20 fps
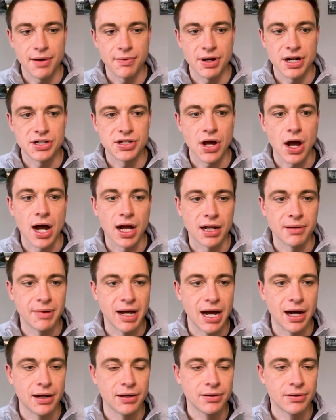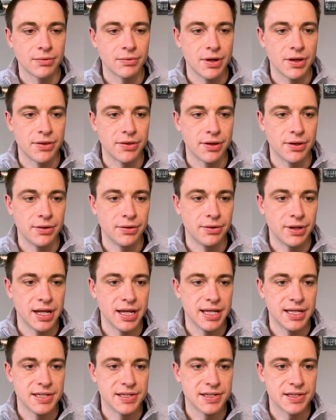wanna talk about with you
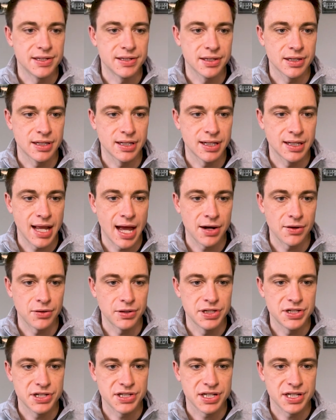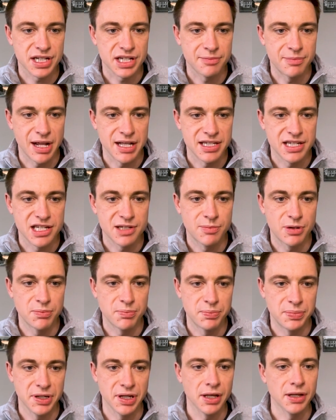is not only just expenses but
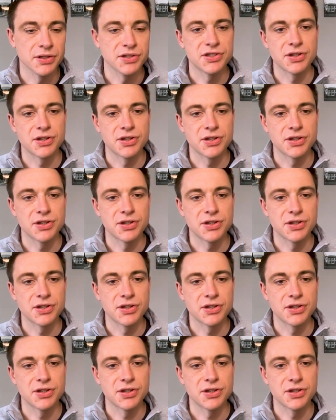bills.